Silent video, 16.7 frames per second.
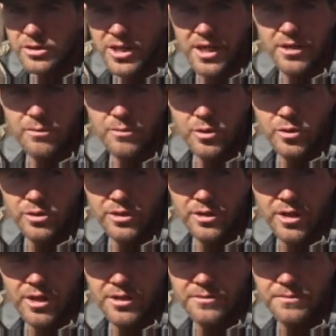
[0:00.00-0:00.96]
excited to mule
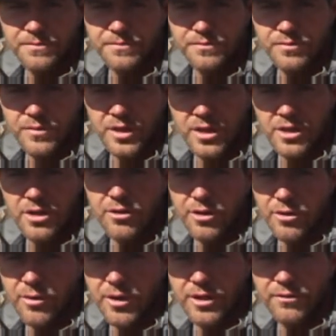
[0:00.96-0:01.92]
deer hunt
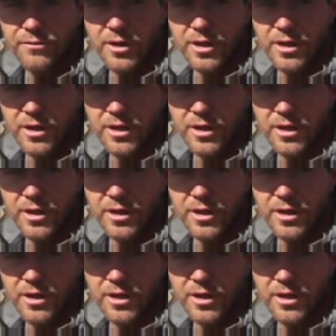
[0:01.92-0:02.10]
here anyway in the